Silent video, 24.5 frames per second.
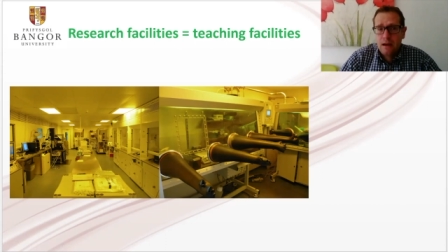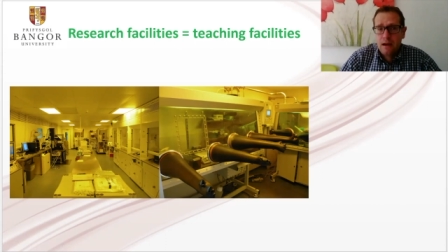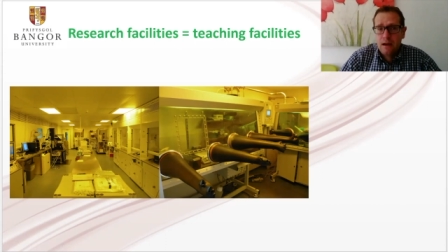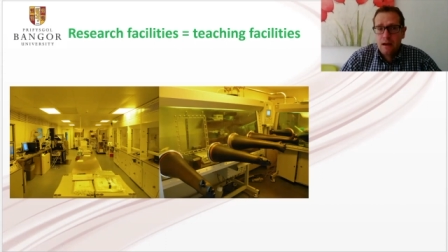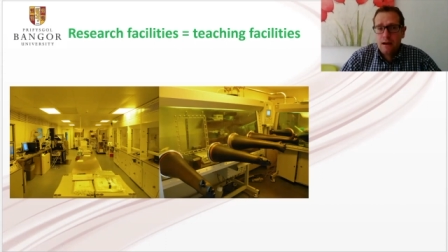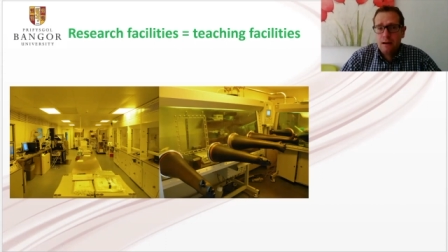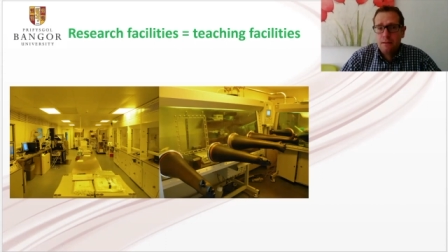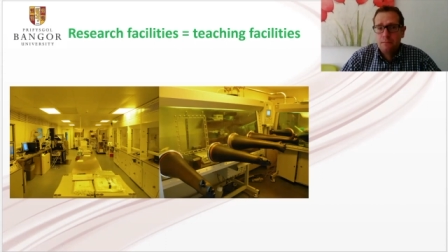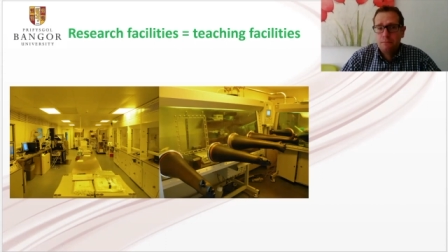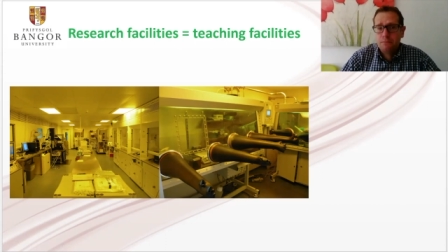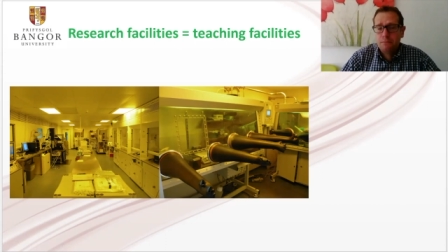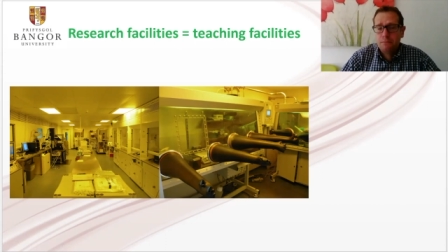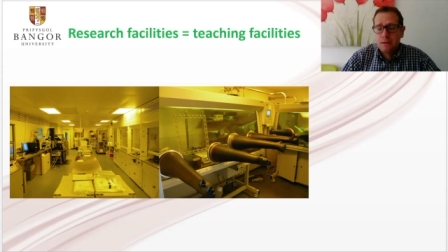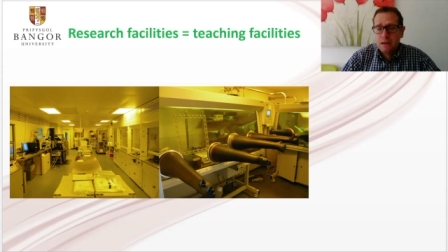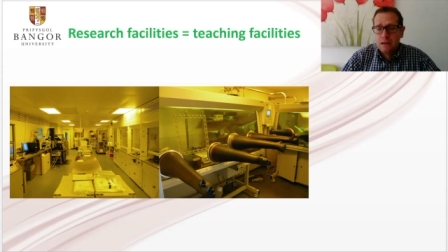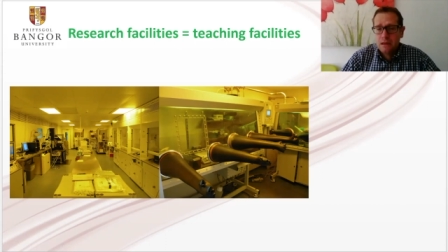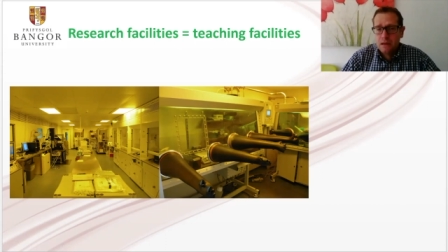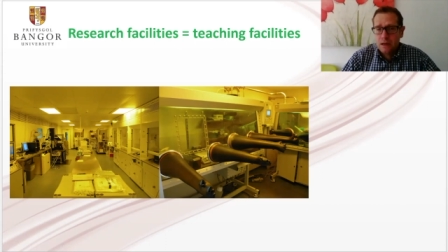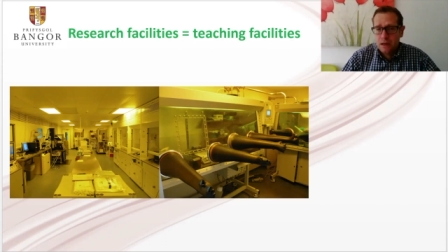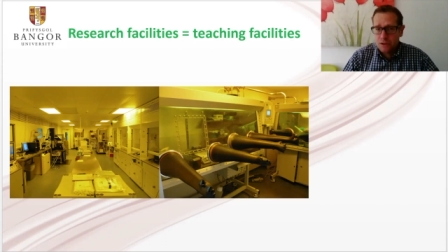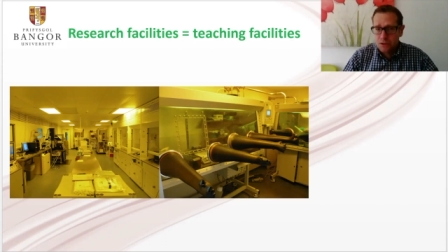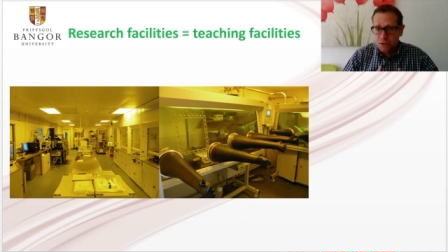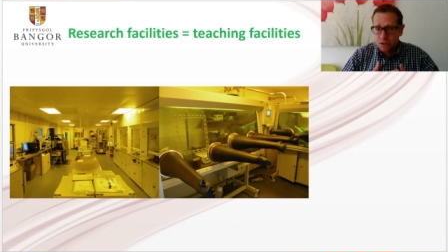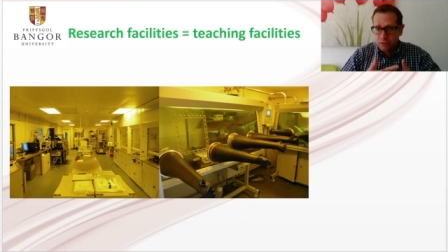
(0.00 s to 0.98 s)

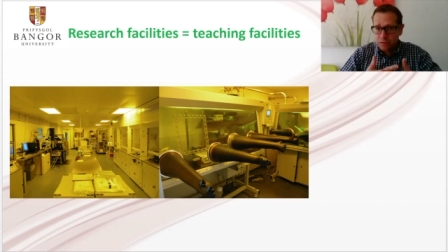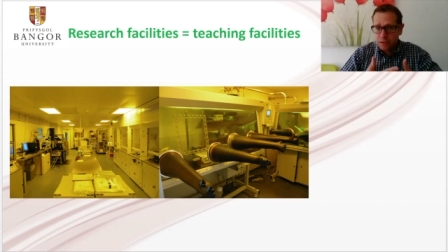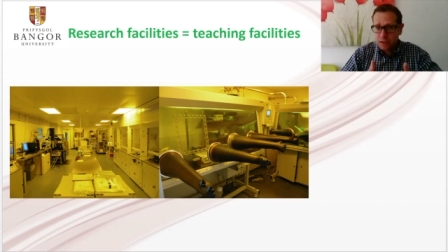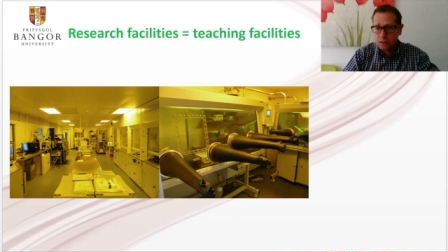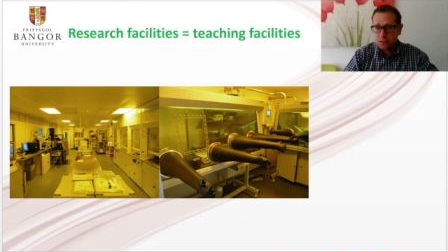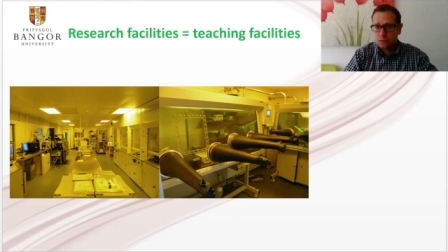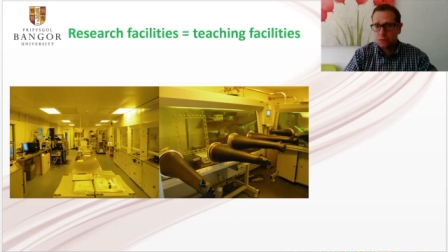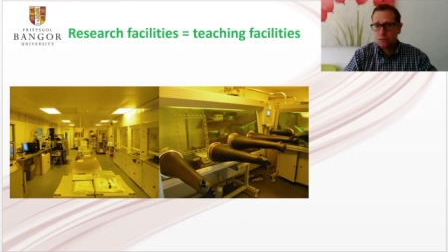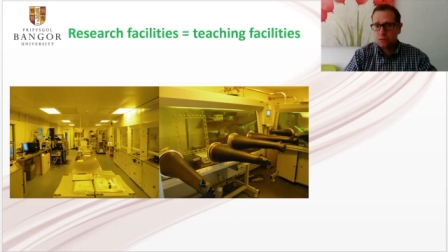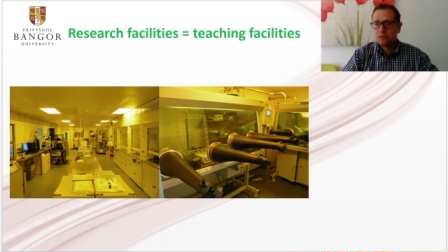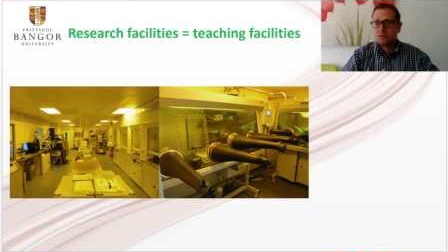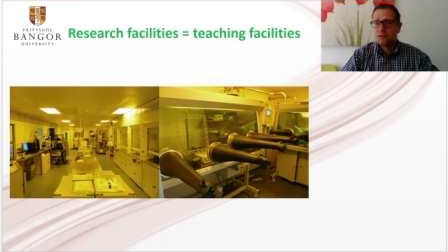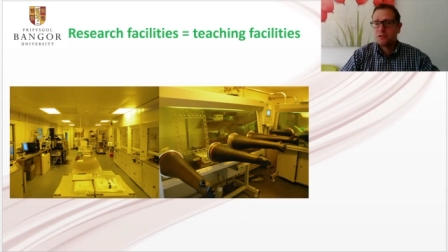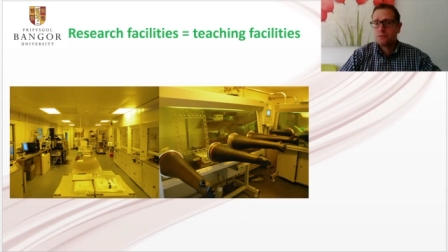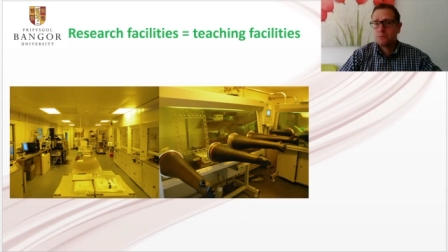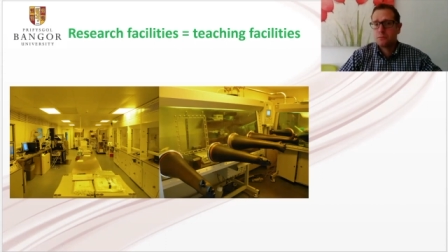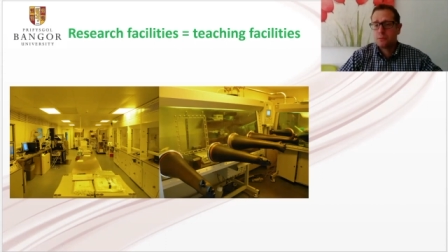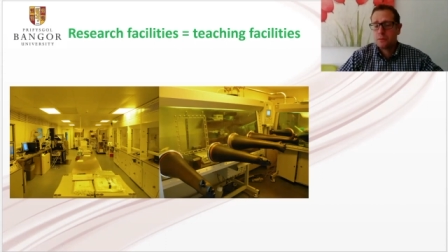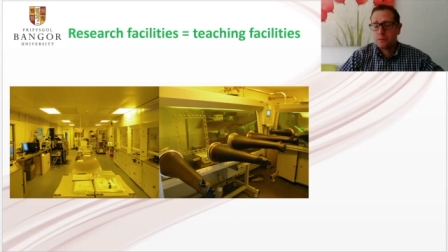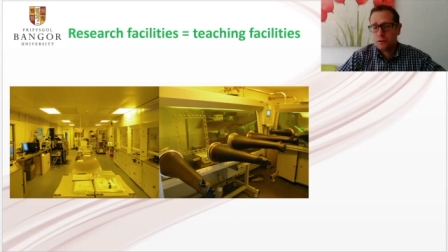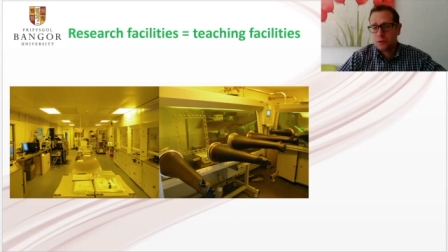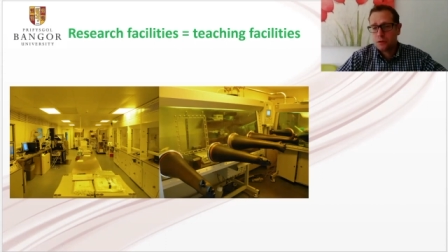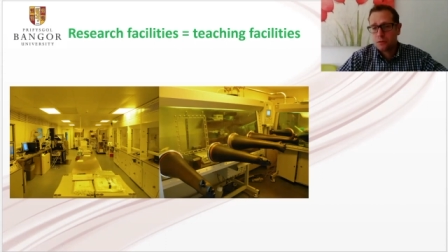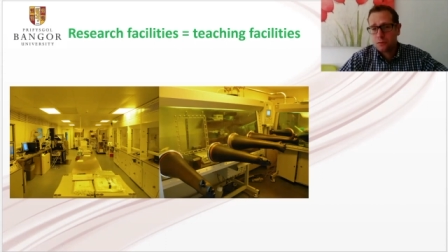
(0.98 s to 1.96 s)
And during the course,
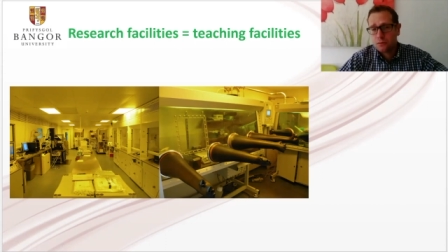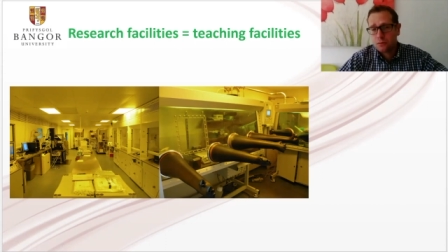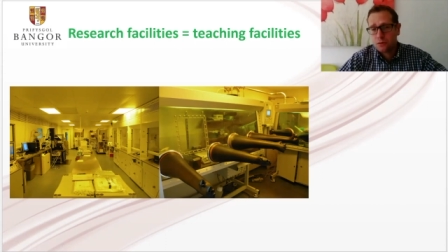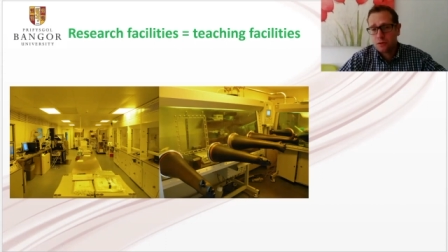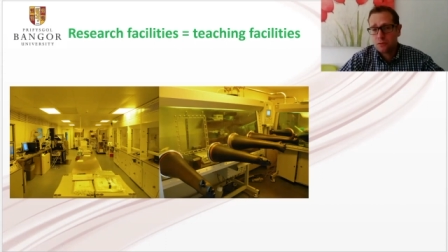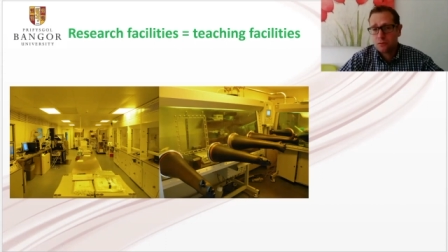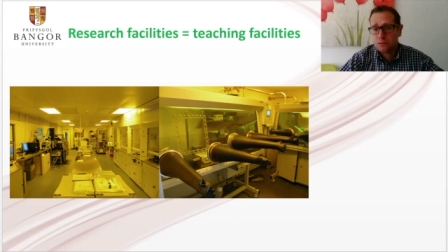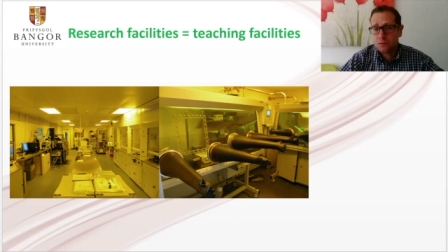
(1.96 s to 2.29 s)
you